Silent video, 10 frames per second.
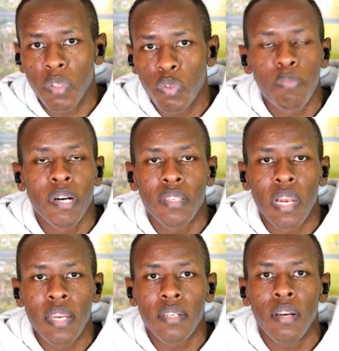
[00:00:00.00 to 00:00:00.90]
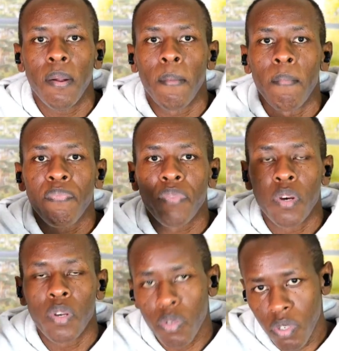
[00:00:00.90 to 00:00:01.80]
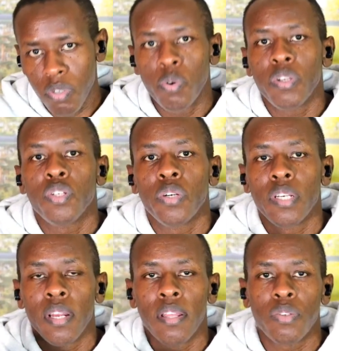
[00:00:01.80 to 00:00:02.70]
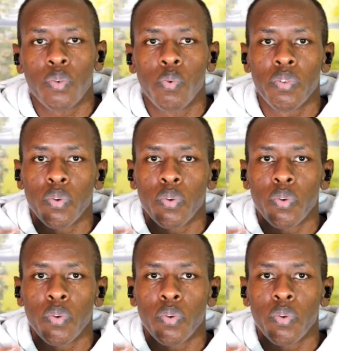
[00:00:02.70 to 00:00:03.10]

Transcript: 2 months later you joined another school.